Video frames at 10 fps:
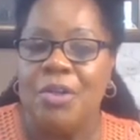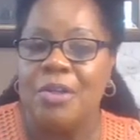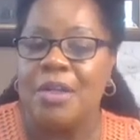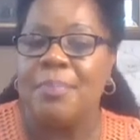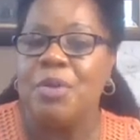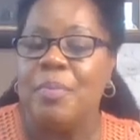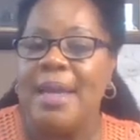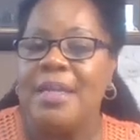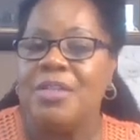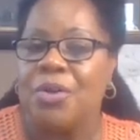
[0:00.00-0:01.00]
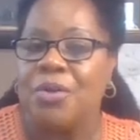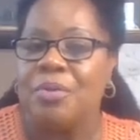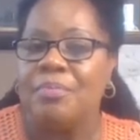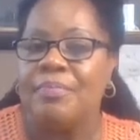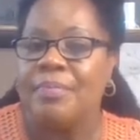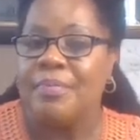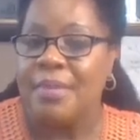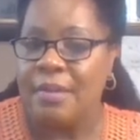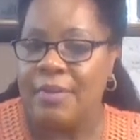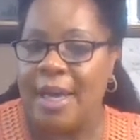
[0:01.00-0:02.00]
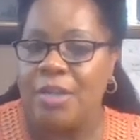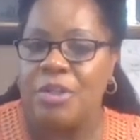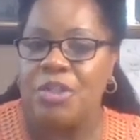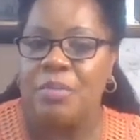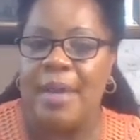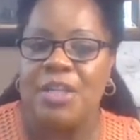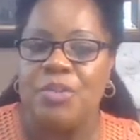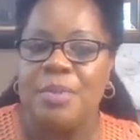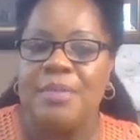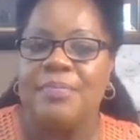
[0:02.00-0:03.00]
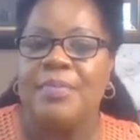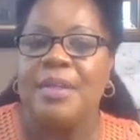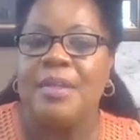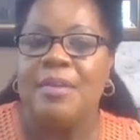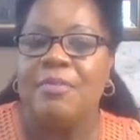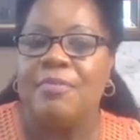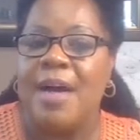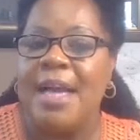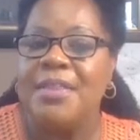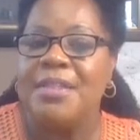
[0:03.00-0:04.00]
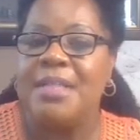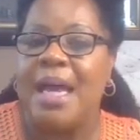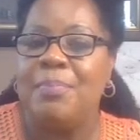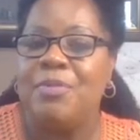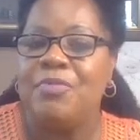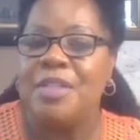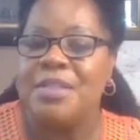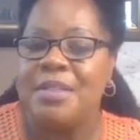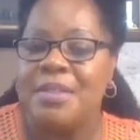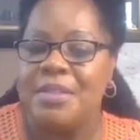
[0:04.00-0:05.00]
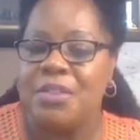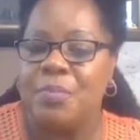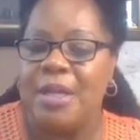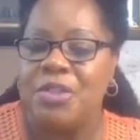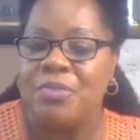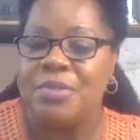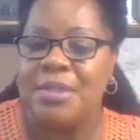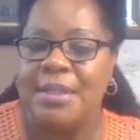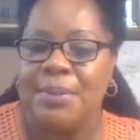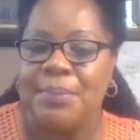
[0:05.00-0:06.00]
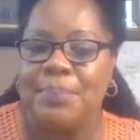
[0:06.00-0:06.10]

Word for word: Look up your main term, evaluation management, Find the type of visit that this patient was in.